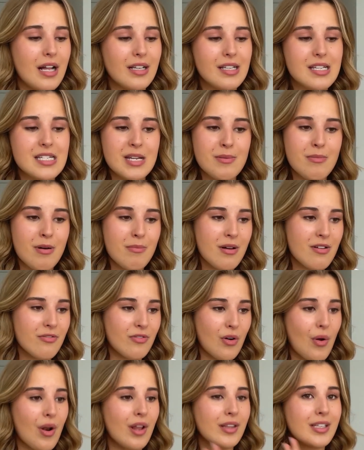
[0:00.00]
At least I'm on my
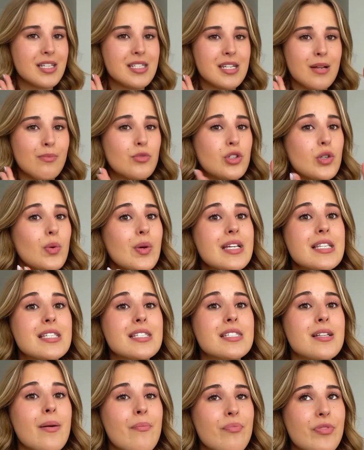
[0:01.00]
phone. At least I'm doing
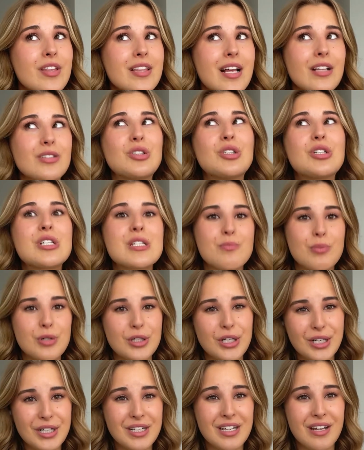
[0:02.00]
something that looks
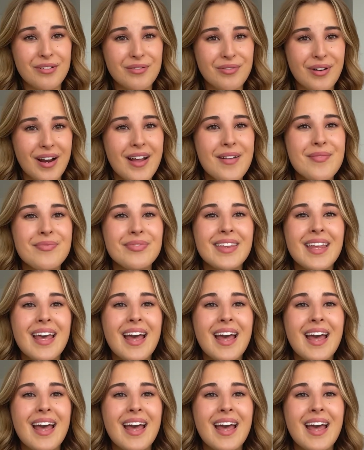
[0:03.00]
productive, right?